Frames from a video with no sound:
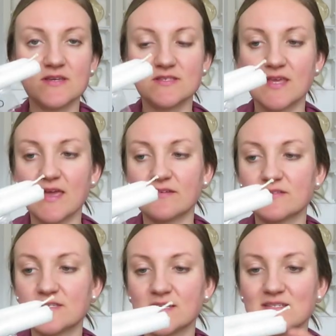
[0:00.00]
these
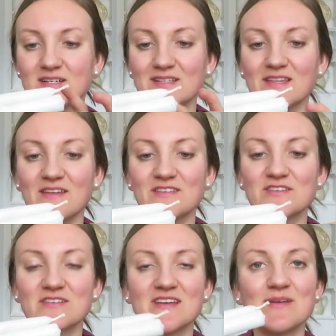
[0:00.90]
candlesticks. They're a little
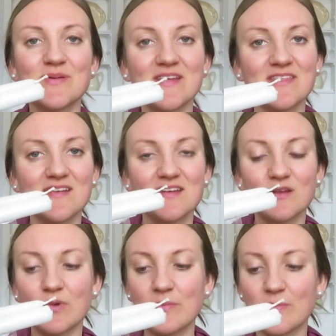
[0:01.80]
dirty, but I thought I
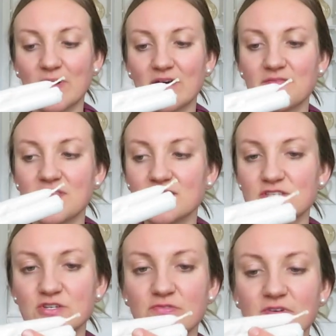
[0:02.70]
could wipe them off.
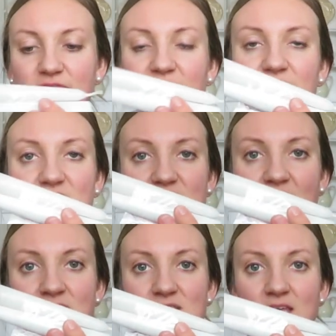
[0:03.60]
These two for 50
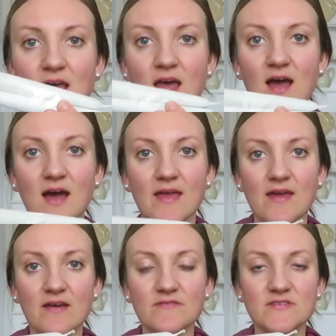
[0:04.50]
cents. I
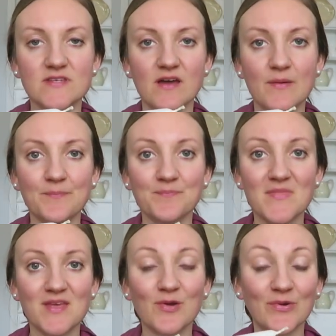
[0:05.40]
have some
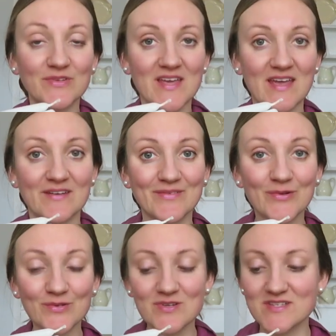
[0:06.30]
gold candle
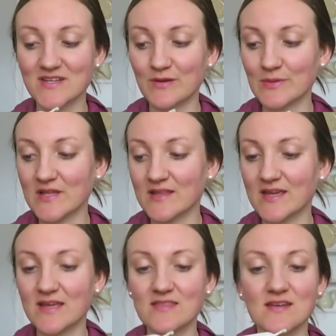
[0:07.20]
holders that I really
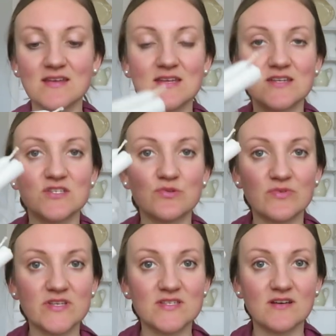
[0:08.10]
like that I needed to
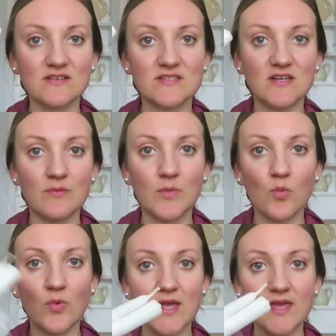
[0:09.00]
restock some
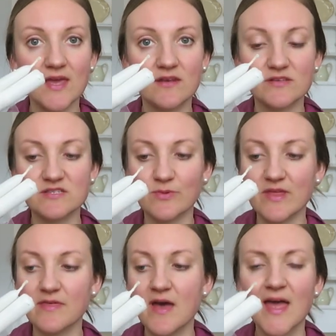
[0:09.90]
white candles
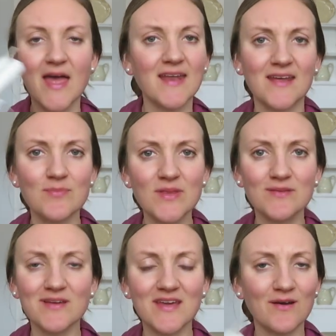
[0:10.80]
with. And I've been
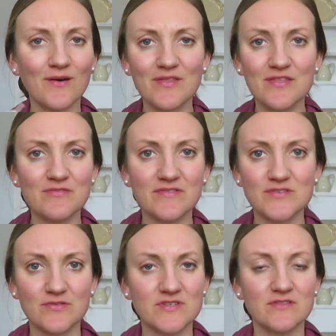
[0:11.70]
looking at all the thrift
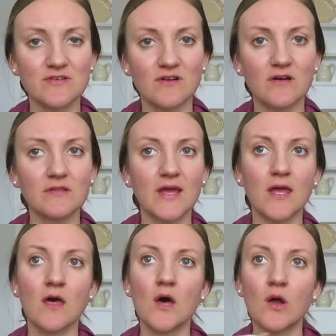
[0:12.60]
stores and they're all
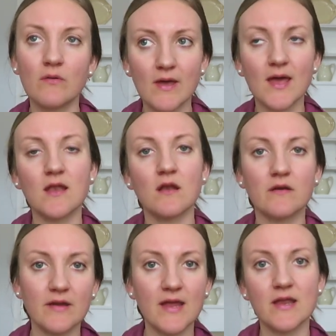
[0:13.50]
like red and
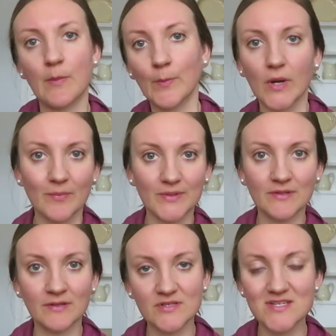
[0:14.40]
green and
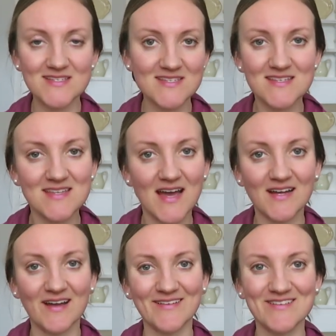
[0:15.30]
purple, just
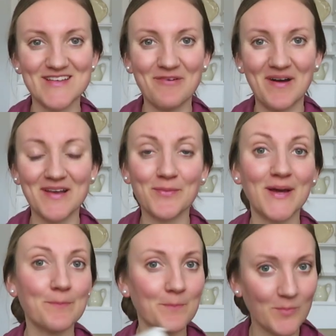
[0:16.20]
not colors I want. I
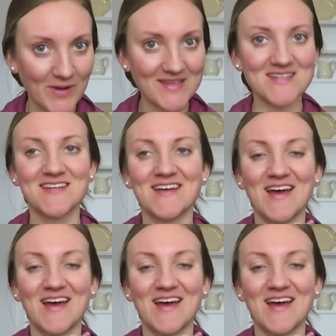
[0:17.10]
want white